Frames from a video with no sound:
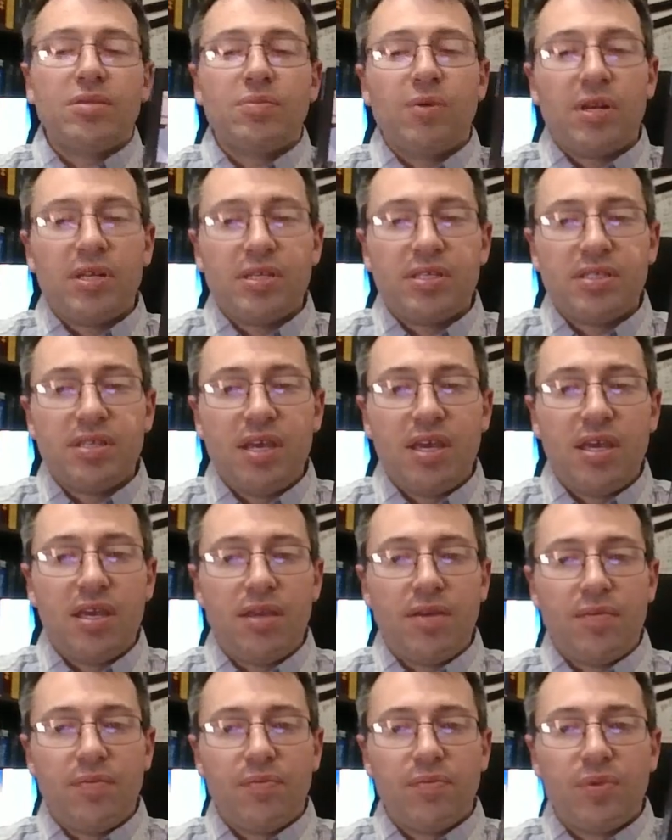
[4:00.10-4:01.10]
I just want to
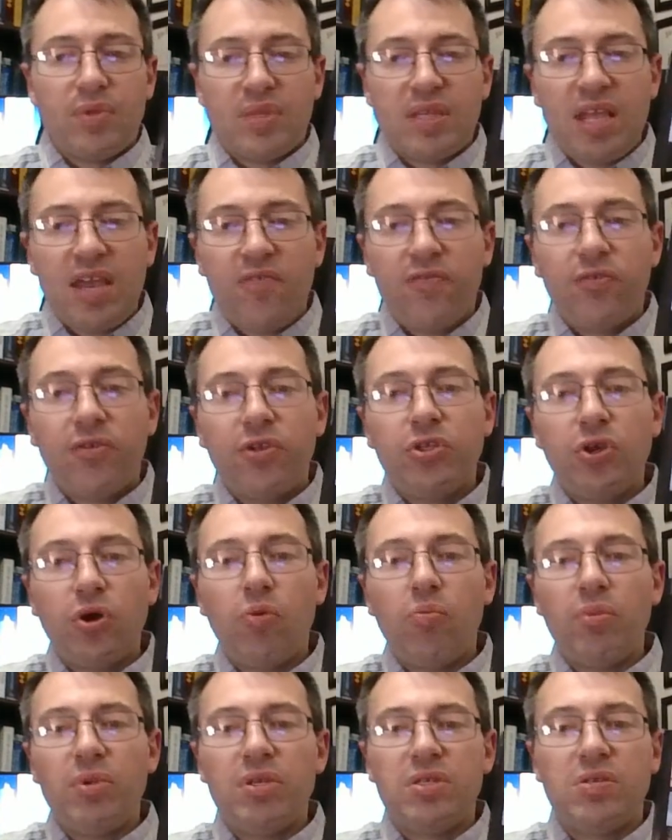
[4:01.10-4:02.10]
say
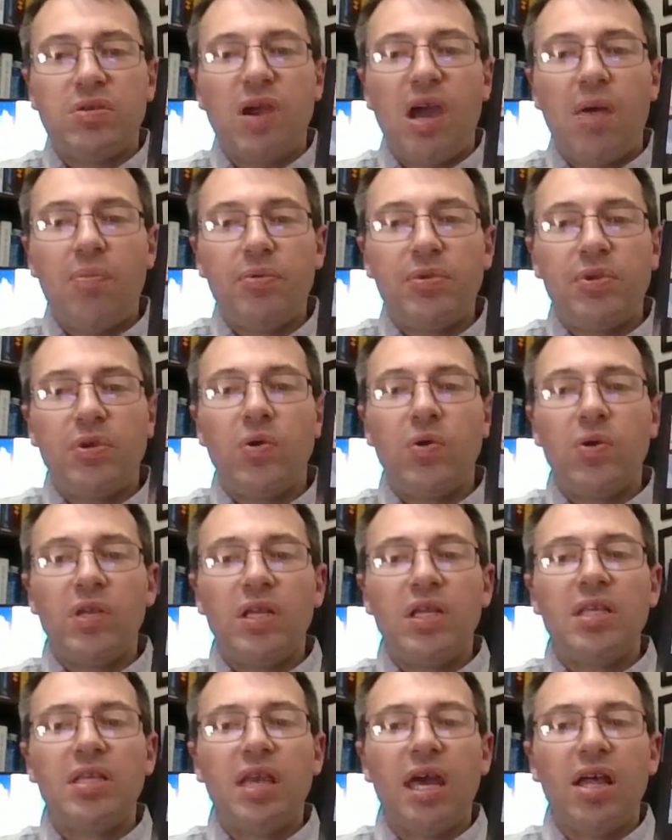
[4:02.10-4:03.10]
definitely don't miss your
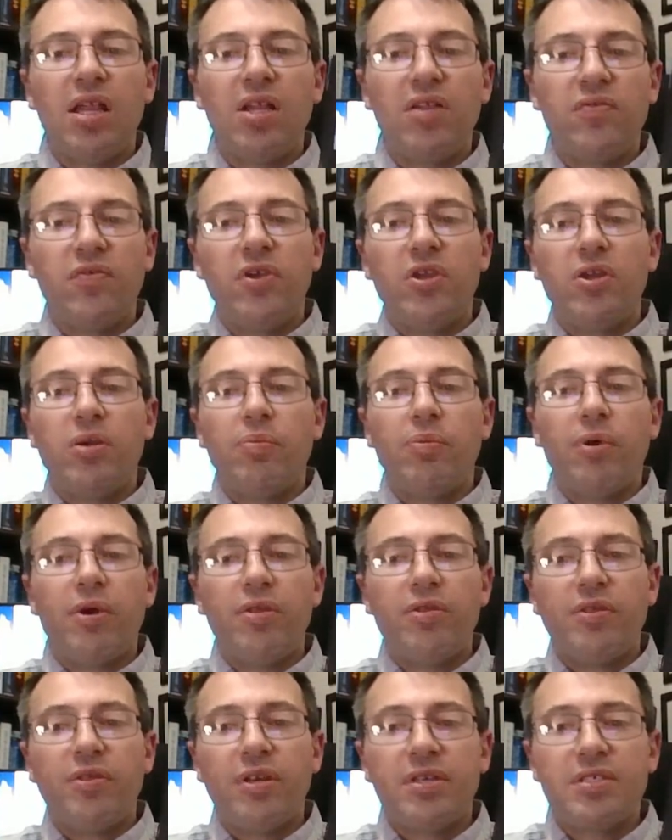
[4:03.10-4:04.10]
opportunity to
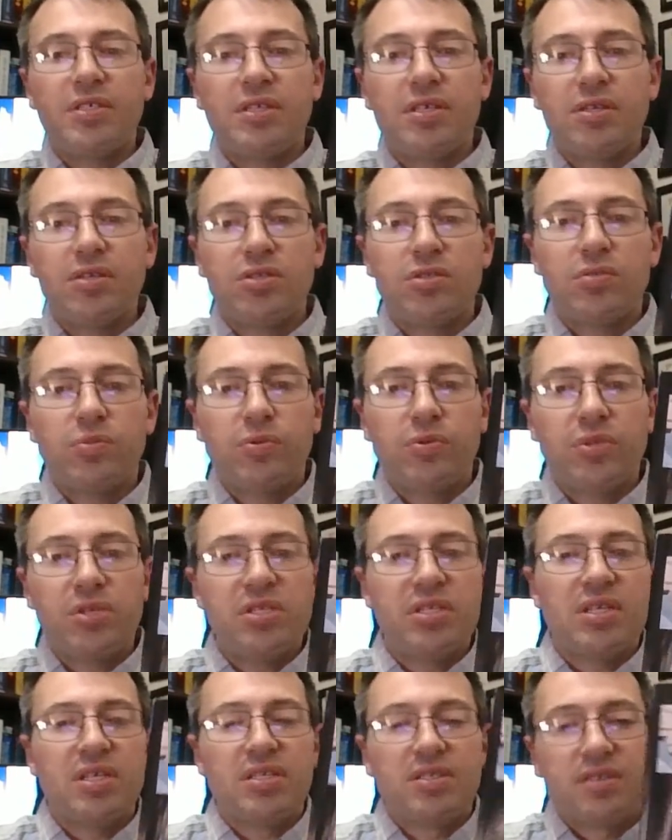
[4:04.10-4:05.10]
elevate your Python
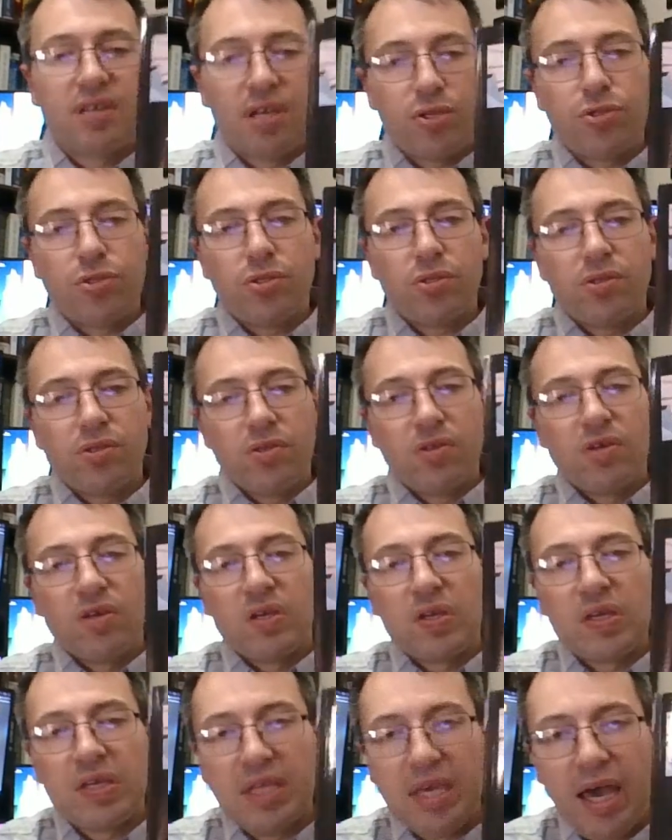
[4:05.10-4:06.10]
skills with this
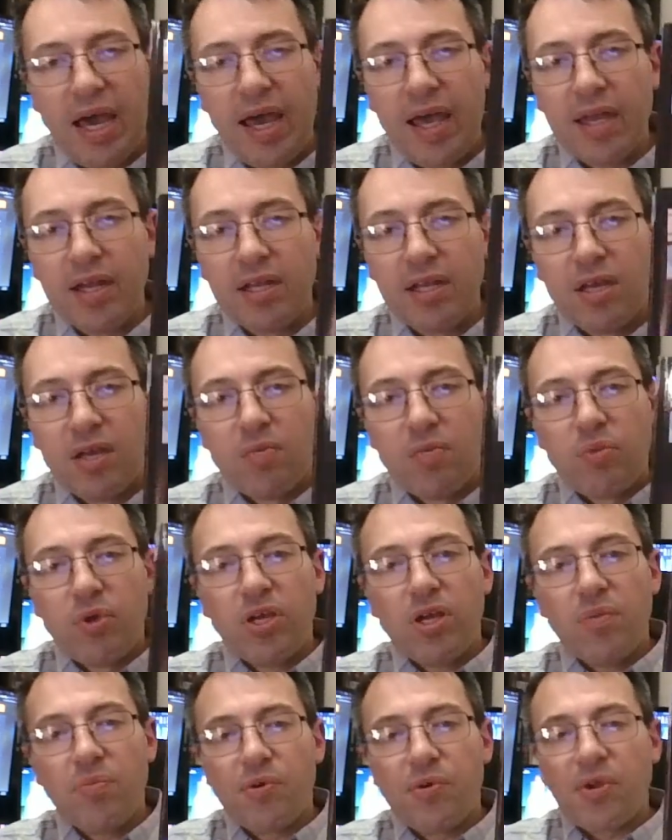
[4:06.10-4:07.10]
essential guide.
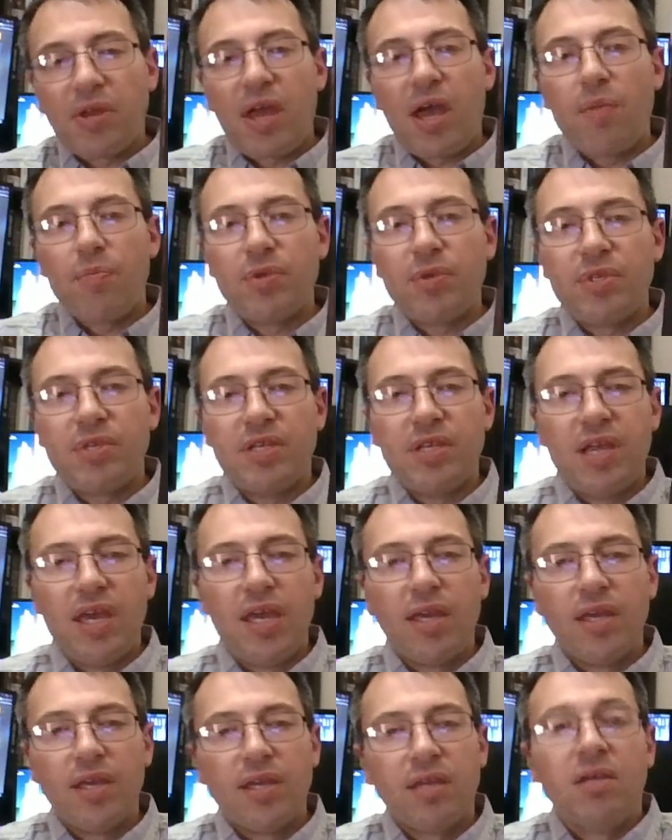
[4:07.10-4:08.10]
Pick up your
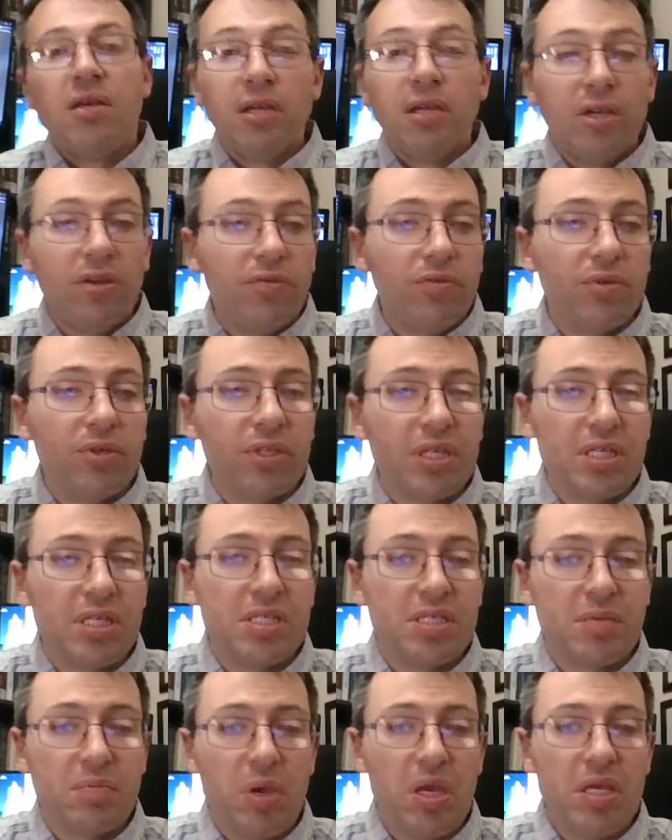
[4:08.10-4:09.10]
copy today. It
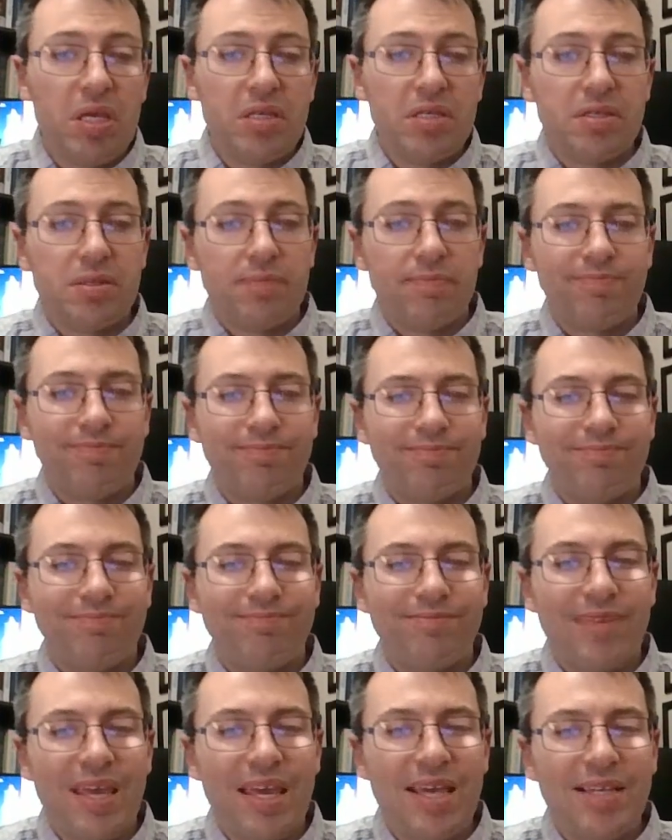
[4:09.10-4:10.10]
really is amazing.
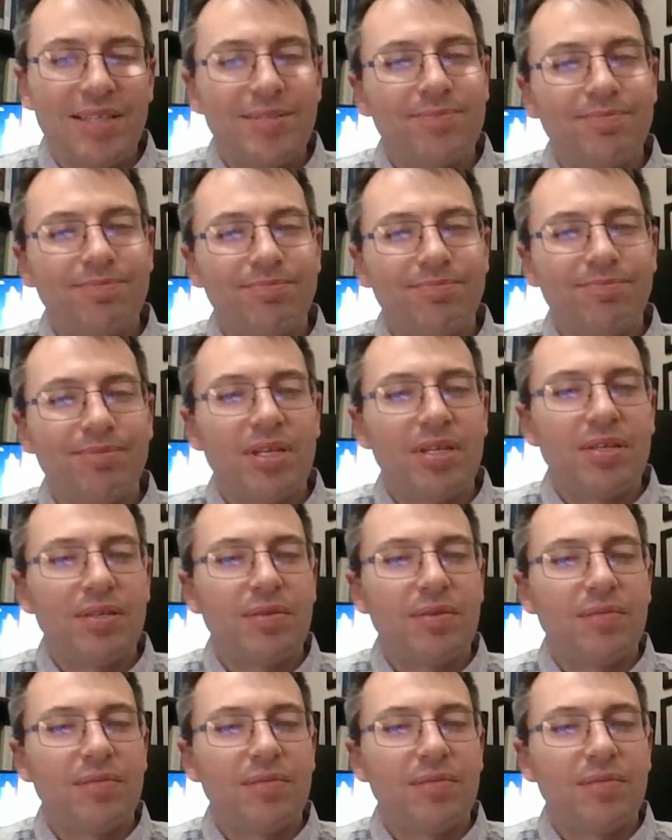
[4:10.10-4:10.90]
Thanks.